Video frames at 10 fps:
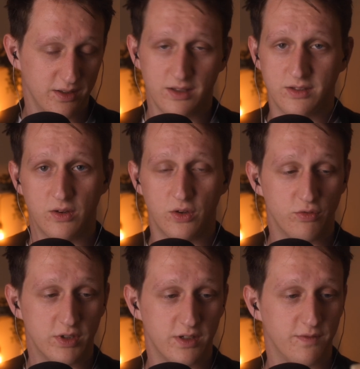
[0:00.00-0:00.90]
There's no
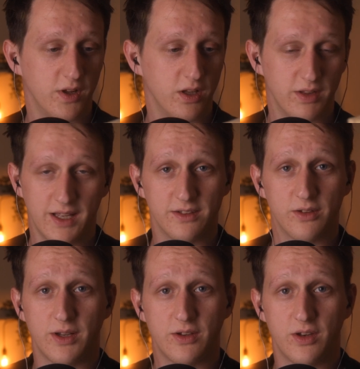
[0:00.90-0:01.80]
countries that follow that, so
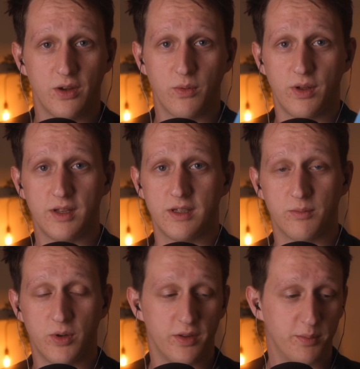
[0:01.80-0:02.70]
I don't know what
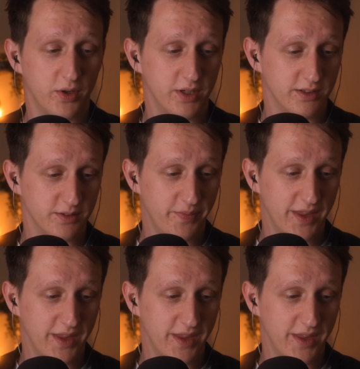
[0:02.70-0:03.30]
the point is.